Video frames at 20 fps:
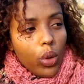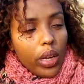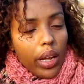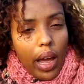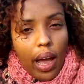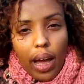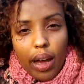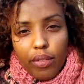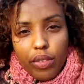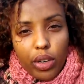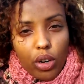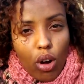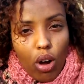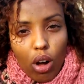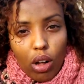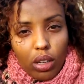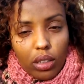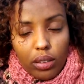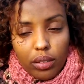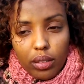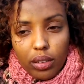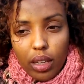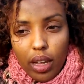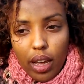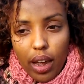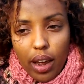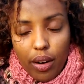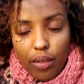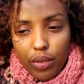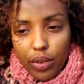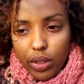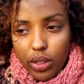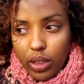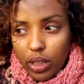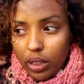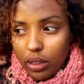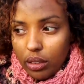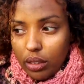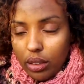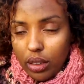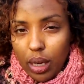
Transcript: We have it all. Everything.